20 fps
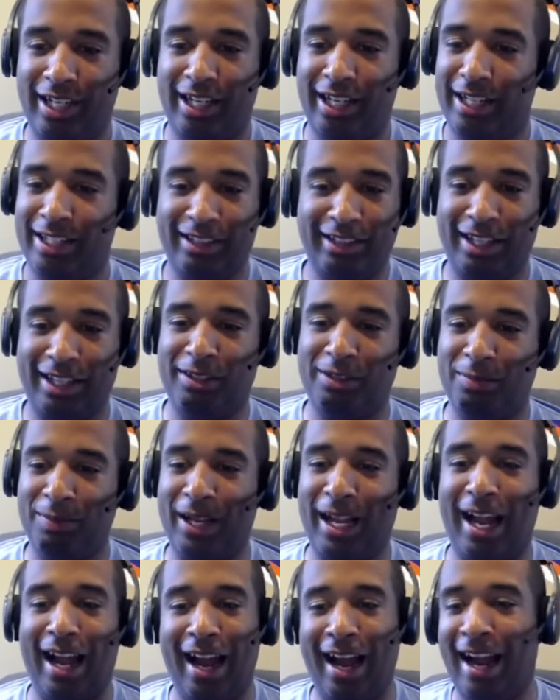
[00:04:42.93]
then you be like,
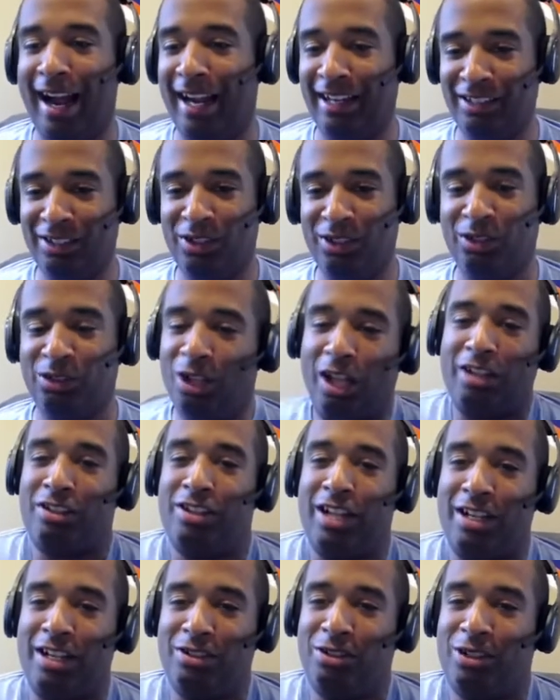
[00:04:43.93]
all right, that's not,
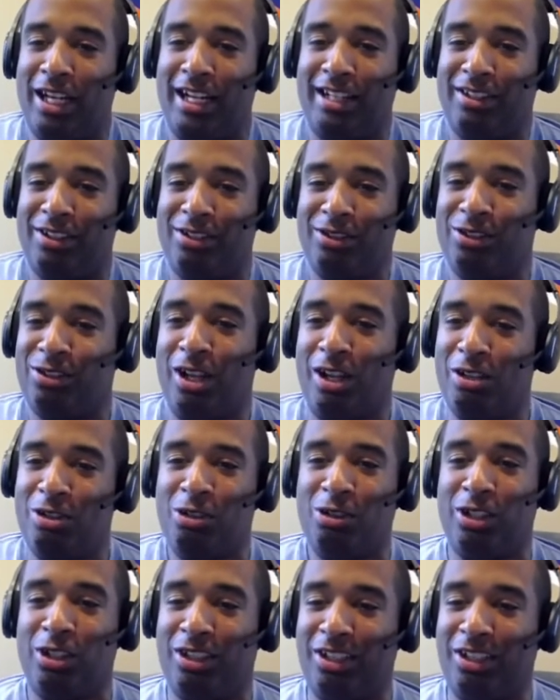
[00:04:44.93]
you can't, there's nothing you can take